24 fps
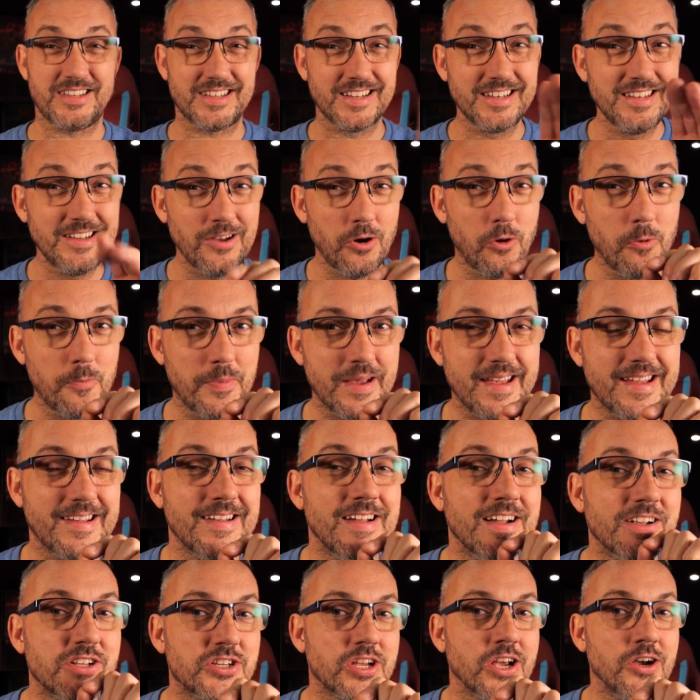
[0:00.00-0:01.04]
It's a little bit
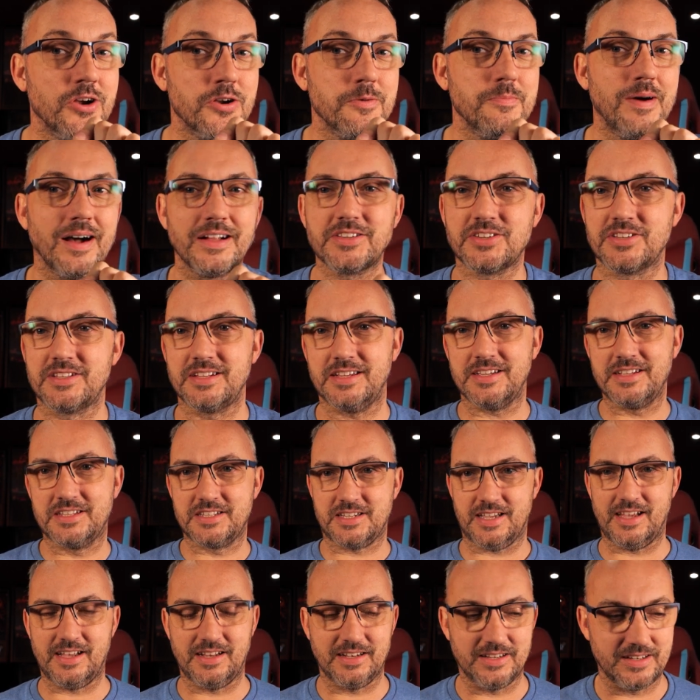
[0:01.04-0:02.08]
too much
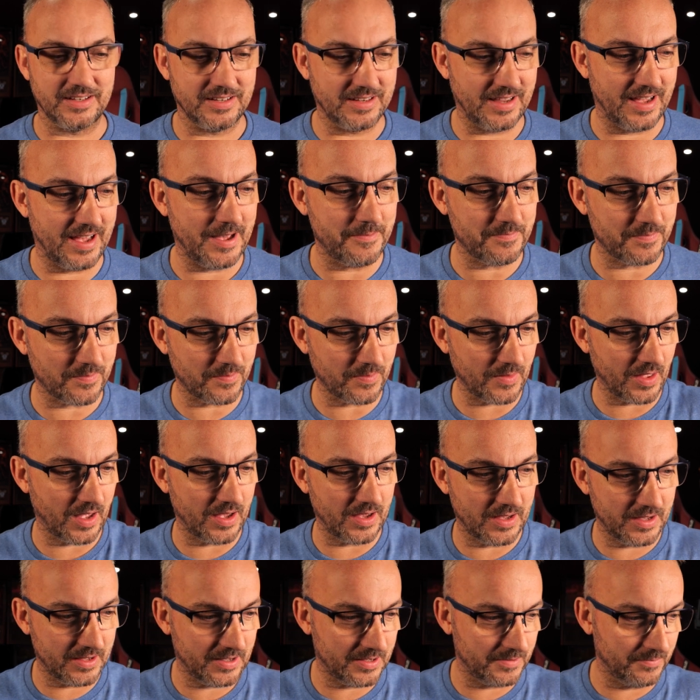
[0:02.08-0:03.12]
detail in there,
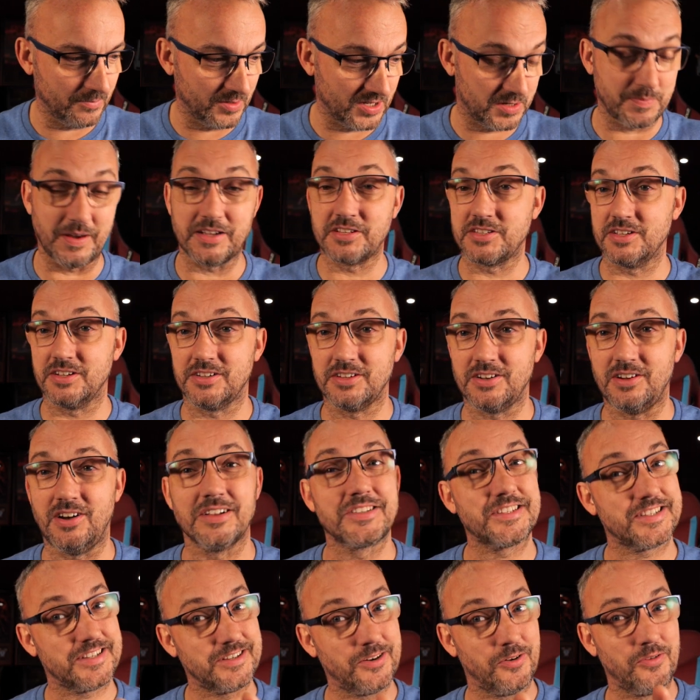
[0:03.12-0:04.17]
which makes it a good
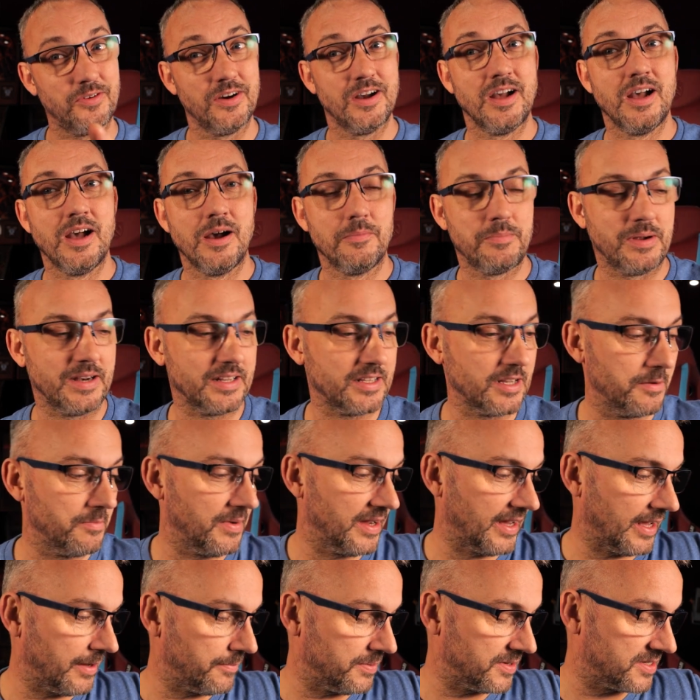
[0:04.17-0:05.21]
article, but it don't
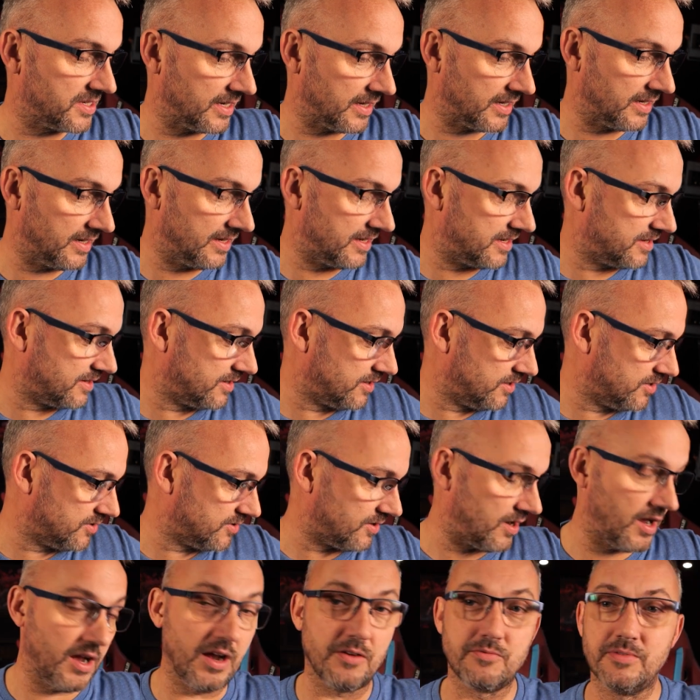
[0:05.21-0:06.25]
make it particularly
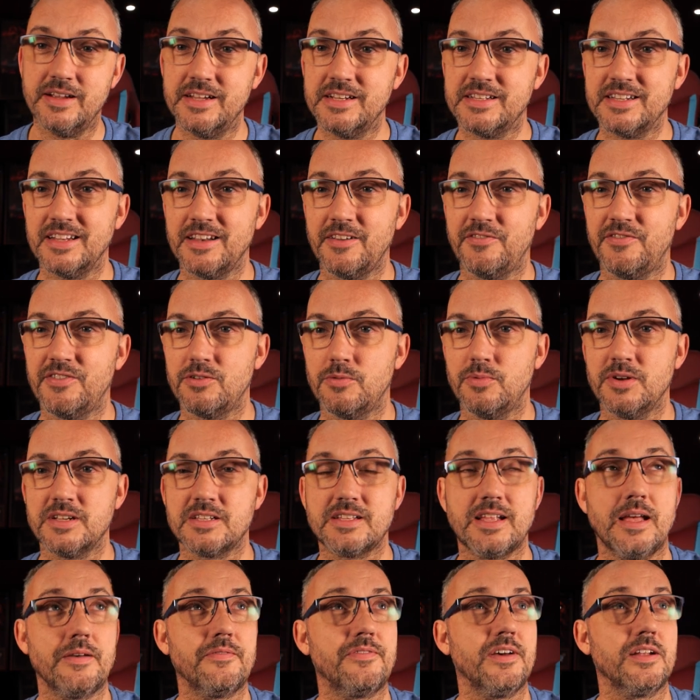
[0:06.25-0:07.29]
good reading if you're a
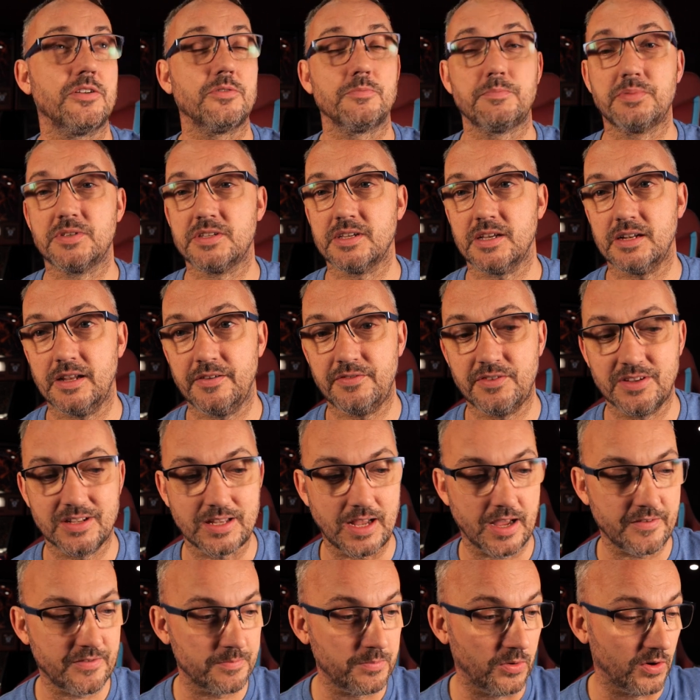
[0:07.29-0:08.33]
West Ham fan, or particularly if you're
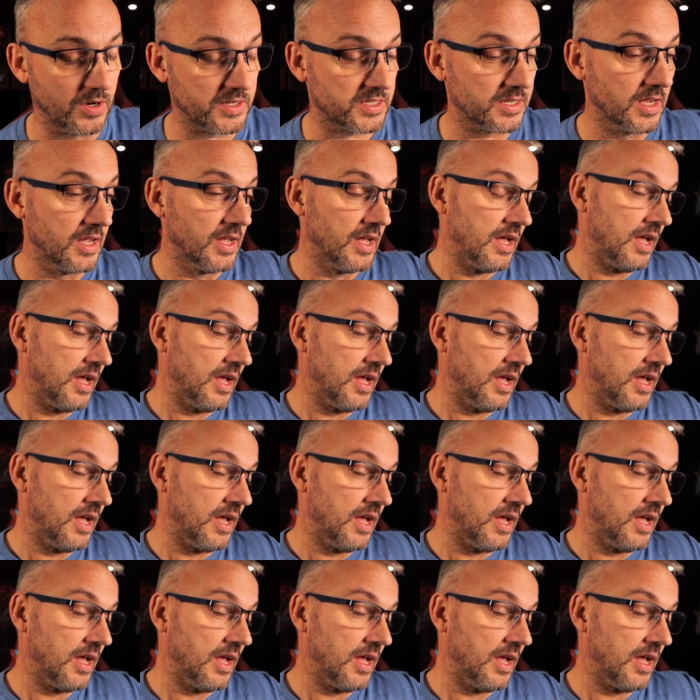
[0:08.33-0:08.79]
David Moyes.